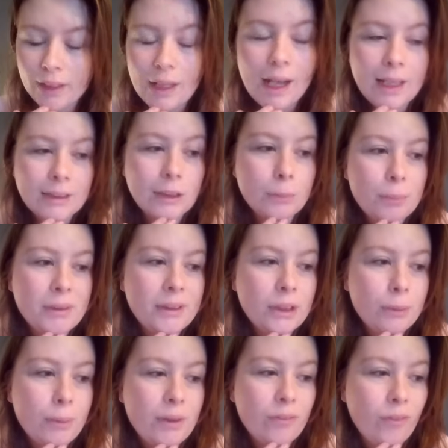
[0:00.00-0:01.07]
as I've been
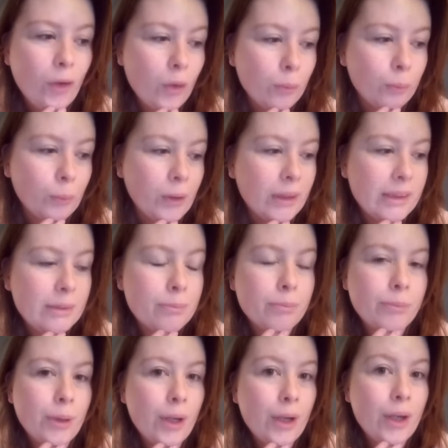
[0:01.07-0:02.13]
doing Vlogmas,
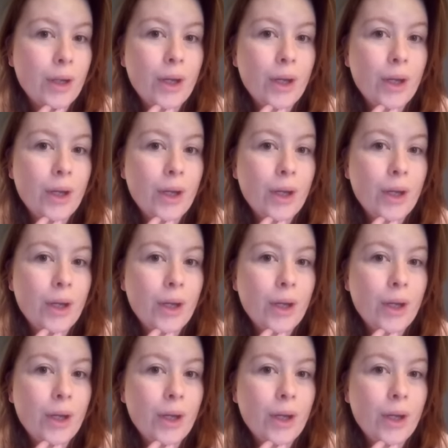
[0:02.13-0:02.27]
but